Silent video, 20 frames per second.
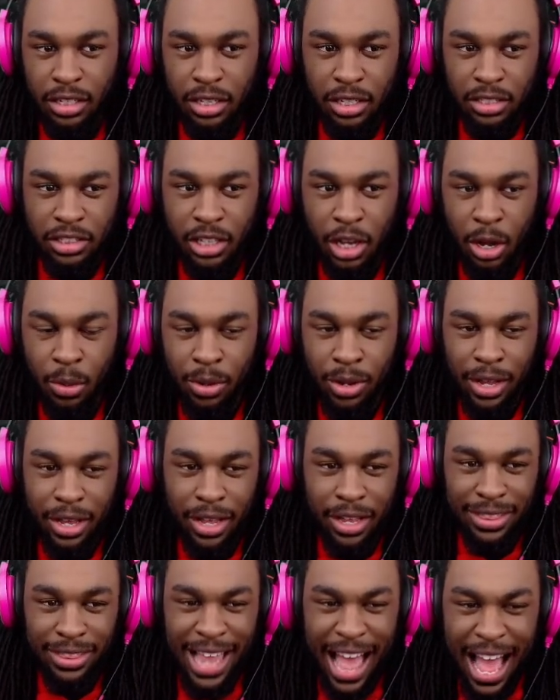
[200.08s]
So,
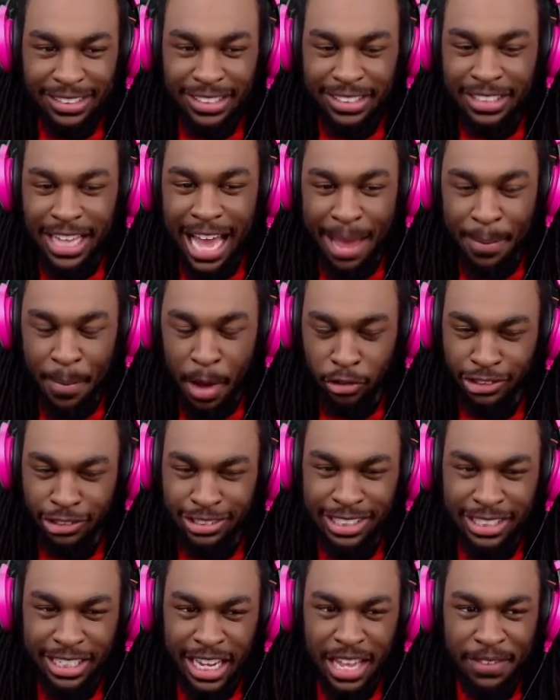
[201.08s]
Last time on
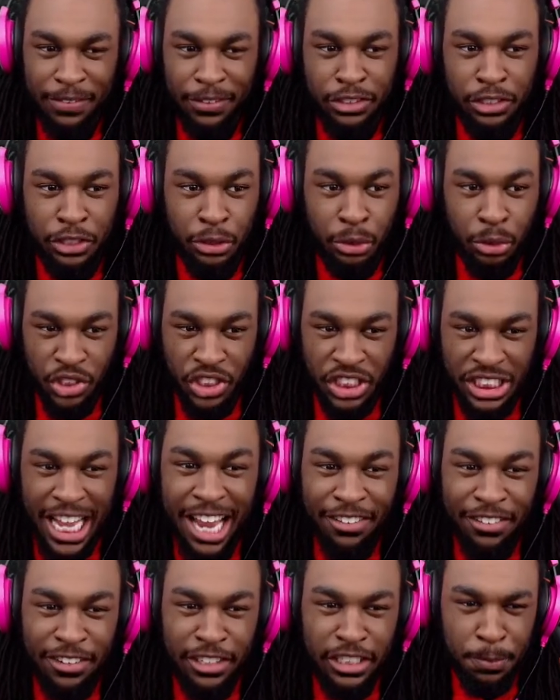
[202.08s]
Resident Evil 2,
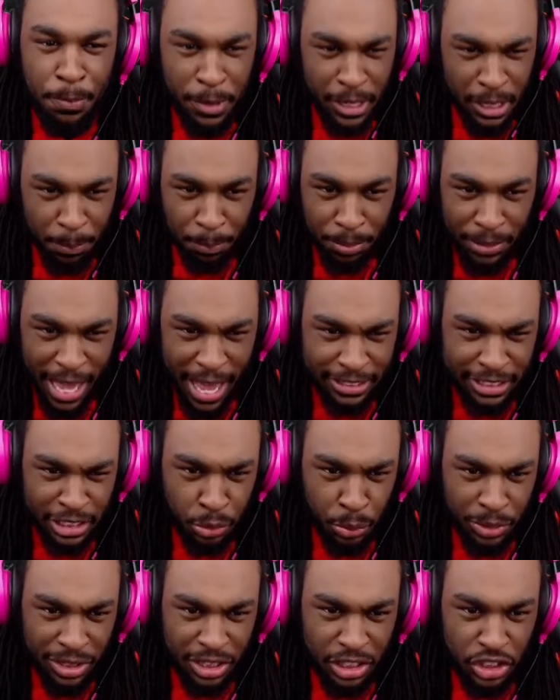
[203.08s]
Sherry's been implanted
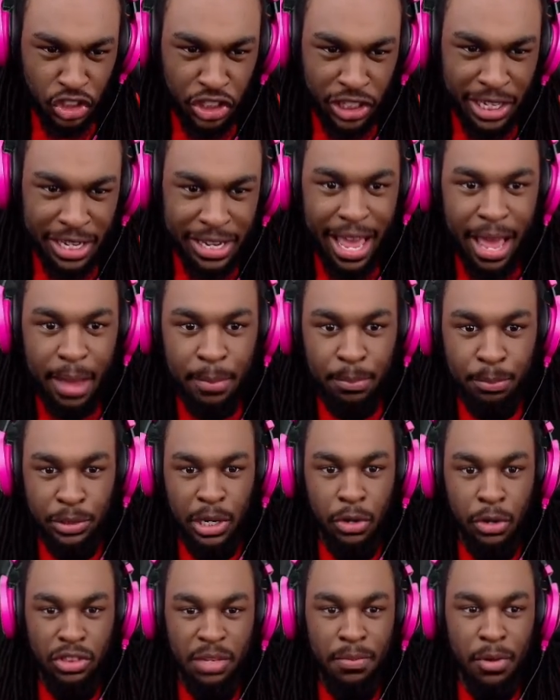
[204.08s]
with the G
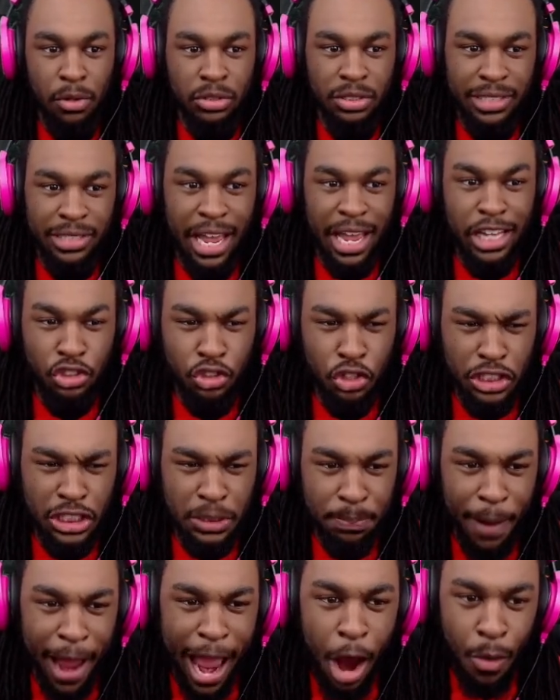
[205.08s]
embryo, the most dangerous
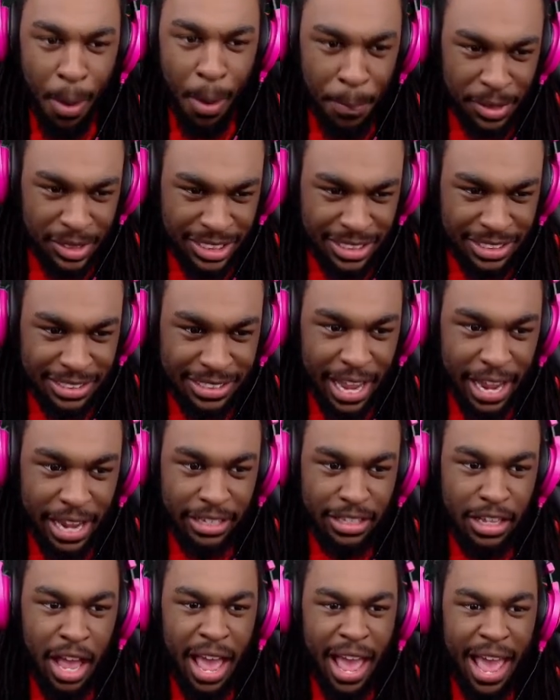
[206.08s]
bioweapon to
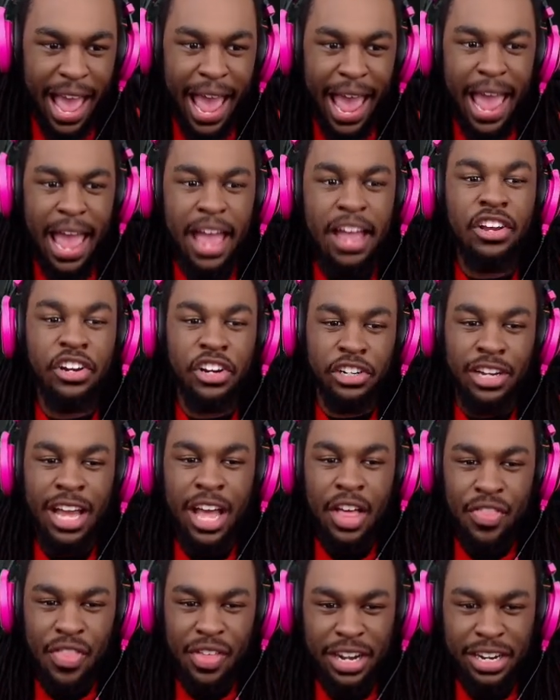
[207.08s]
date. Angered
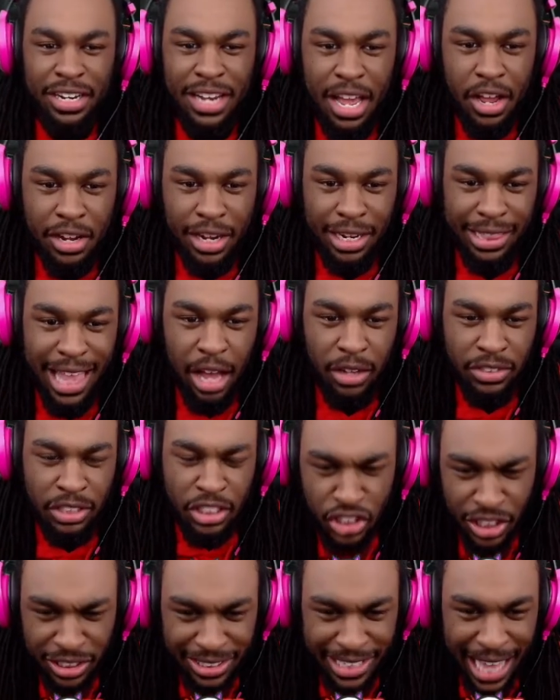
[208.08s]
that Annette could allow such
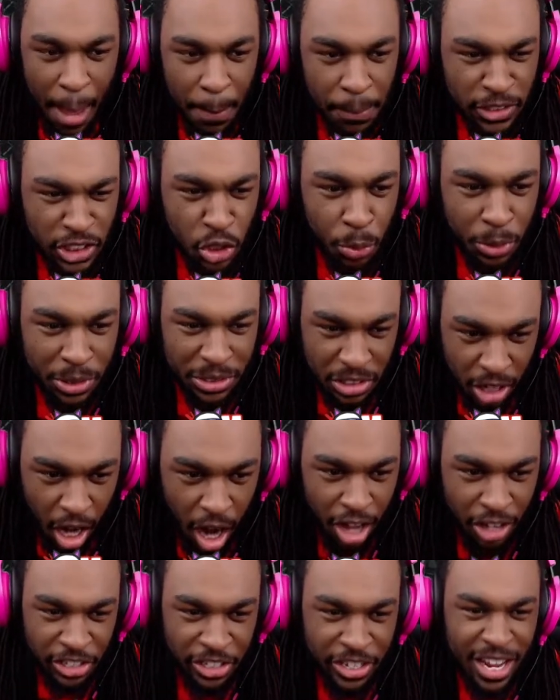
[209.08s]
a thing to happen to her
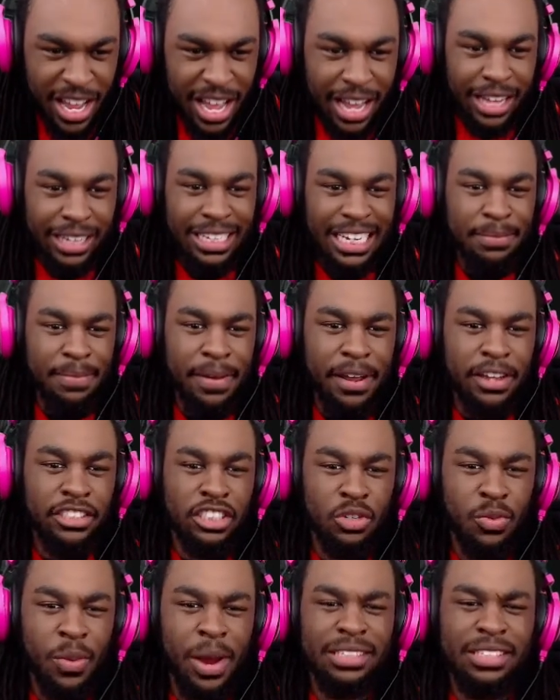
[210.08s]
daughter, Claire makes
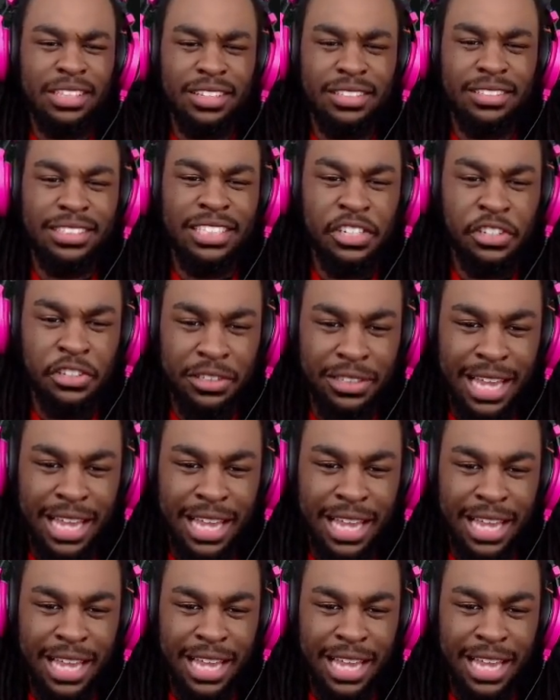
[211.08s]
her way to the secret
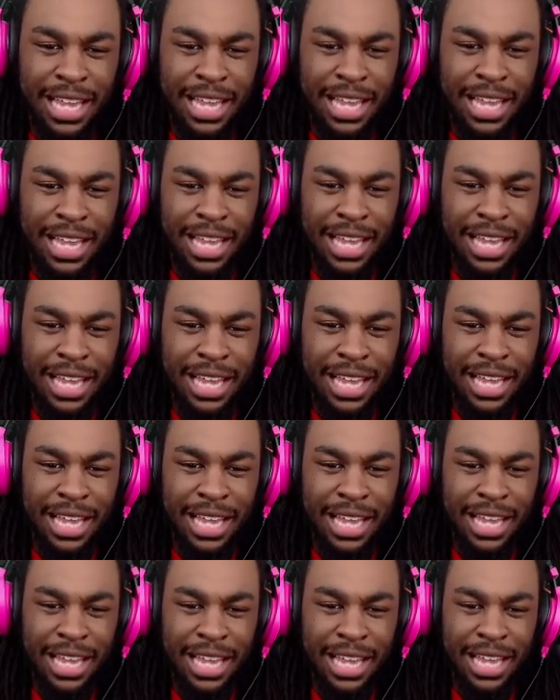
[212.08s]
laboratory,
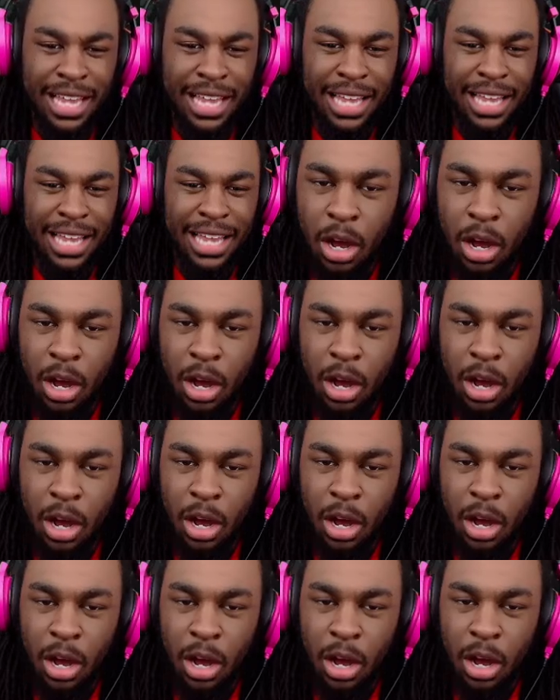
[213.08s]
Nest. Yo,
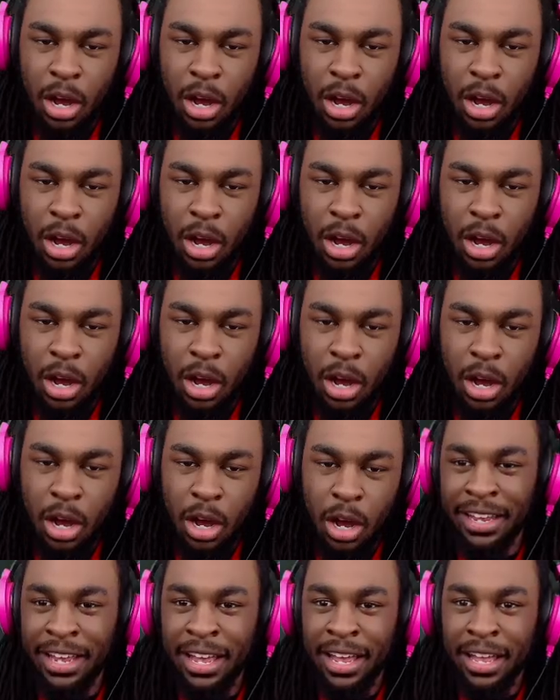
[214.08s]
don't Europeans
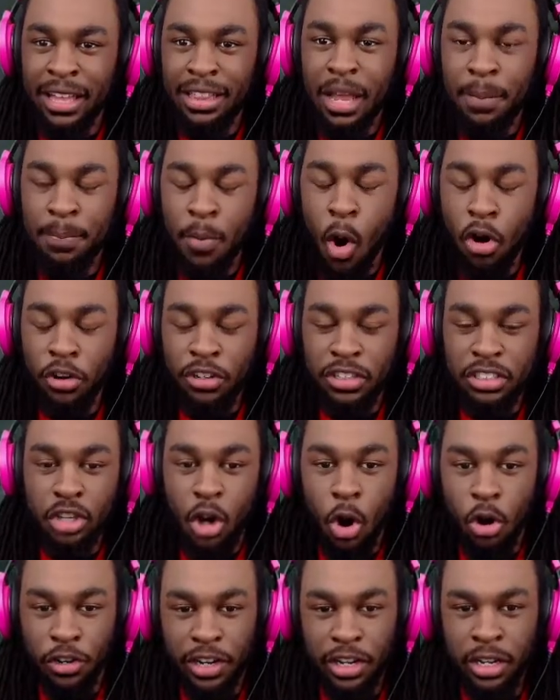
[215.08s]
say
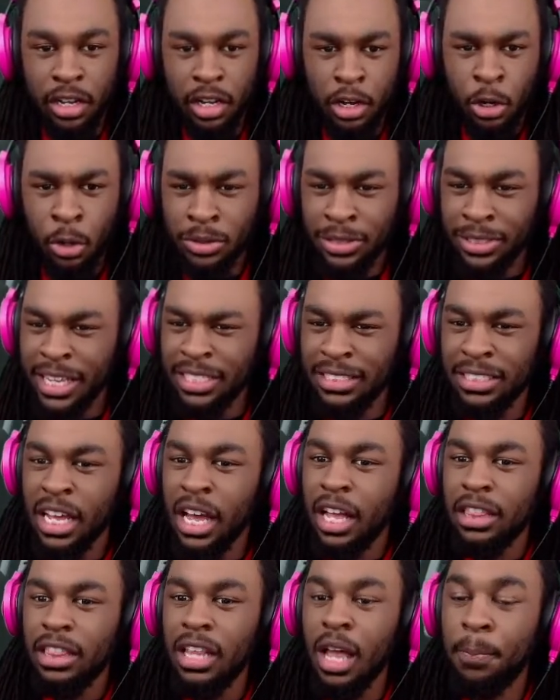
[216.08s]
laboratory? Who says
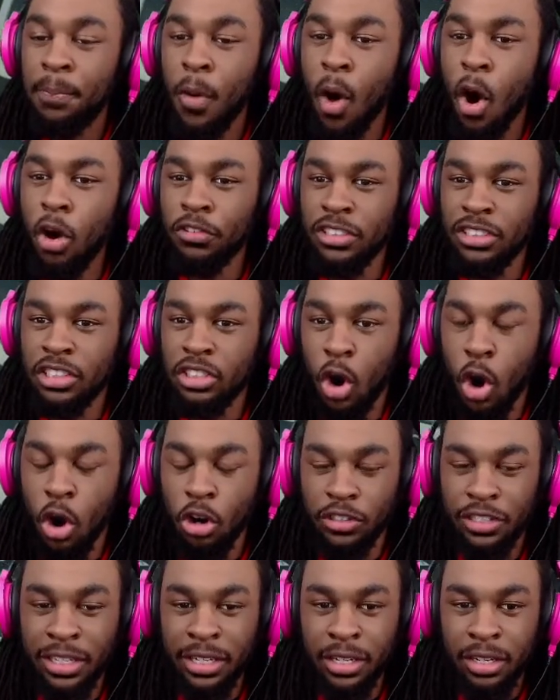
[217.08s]

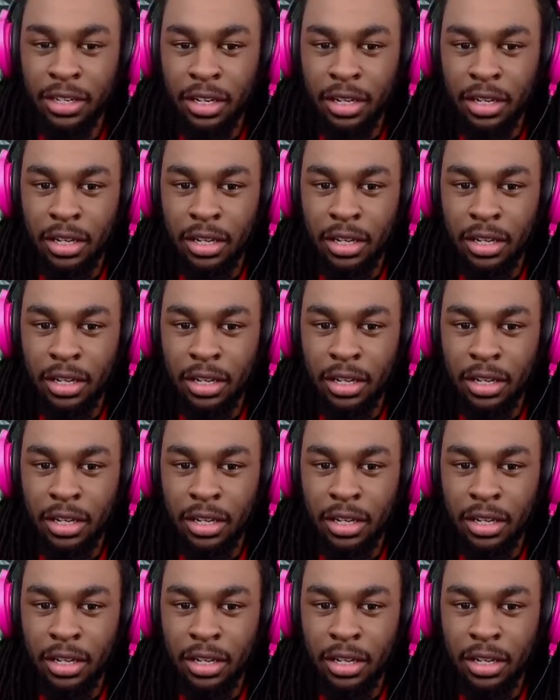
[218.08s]
laboratory?